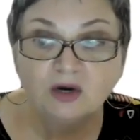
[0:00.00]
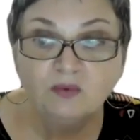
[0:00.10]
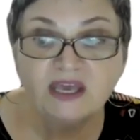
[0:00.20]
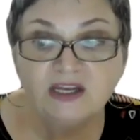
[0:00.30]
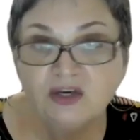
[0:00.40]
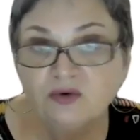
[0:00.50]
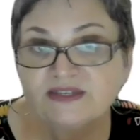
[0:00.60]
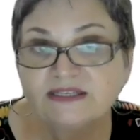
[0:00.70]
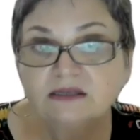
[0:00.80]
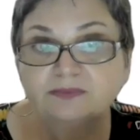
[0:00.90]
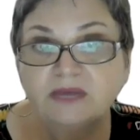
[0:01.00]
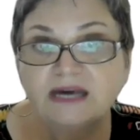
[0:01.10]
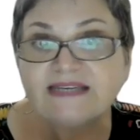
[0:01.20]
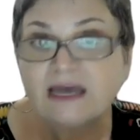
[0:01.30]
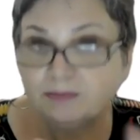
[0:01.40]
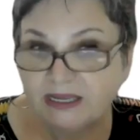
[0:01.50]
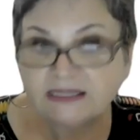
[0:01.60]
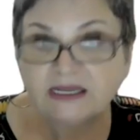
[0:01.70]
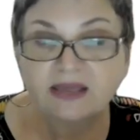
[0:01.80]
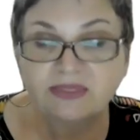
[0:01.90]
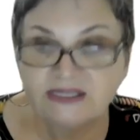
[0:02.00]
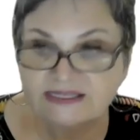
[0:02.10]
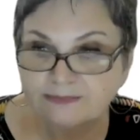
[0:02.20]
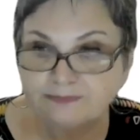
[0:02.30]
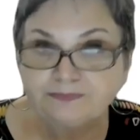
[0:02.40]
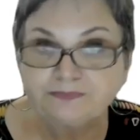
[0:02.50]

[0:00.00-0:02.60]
we can use a template like this